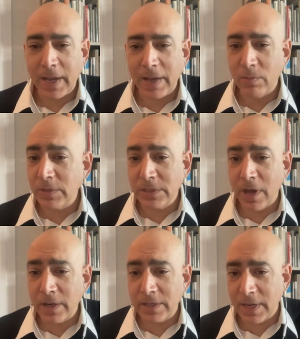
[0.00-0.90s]
was
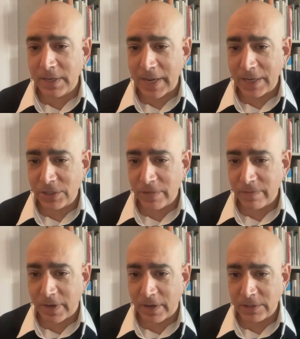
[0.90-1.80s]
not under
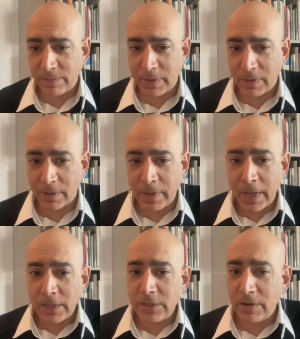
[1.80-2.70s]
Al-Shifa Hospital.
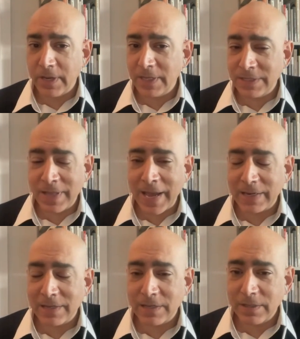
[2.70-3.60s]
So is
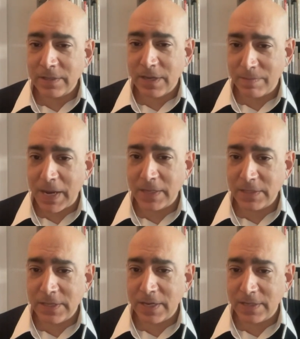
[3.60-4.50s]
that command
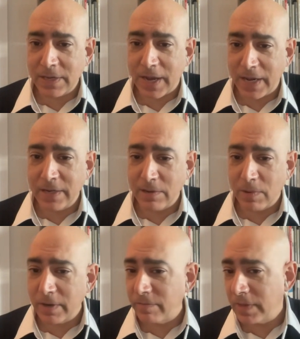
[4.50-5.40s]
center under
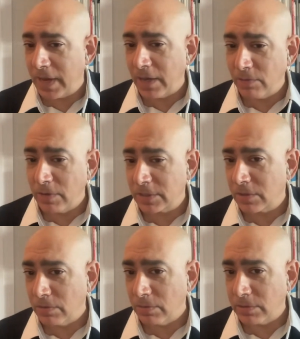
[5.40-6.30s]
one of the UNRWA
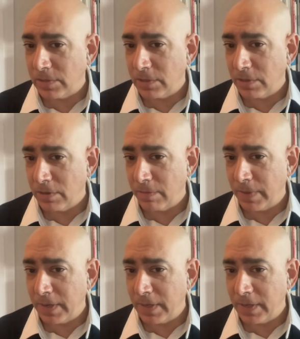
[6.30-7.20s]
schools, in your
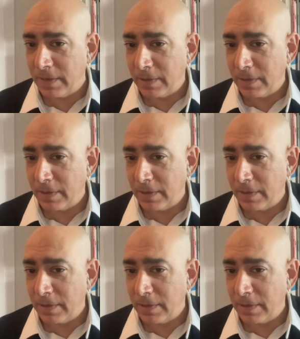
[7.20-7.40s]
opinion?